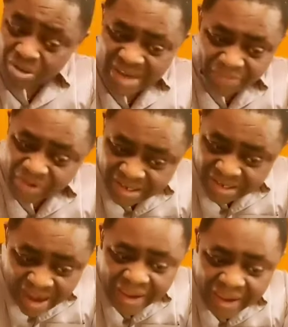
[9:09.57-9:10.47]
never
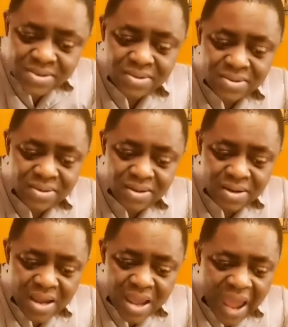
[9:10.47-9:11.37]
deny it,
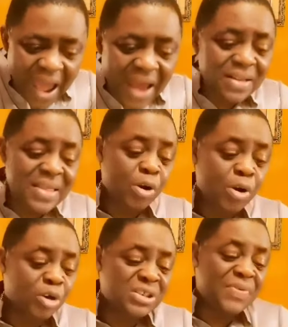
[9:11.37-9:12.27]
and they're
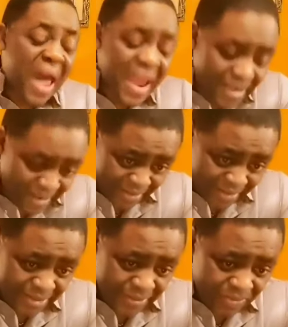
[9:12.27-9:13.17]
not even hiding it.
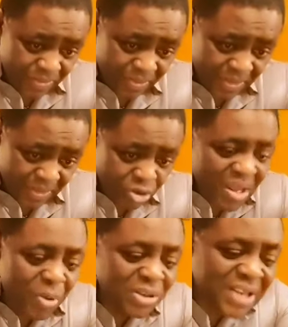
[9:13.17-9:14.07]
So they
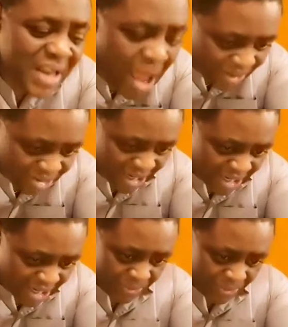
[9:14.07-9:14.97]
won't allow that to happen.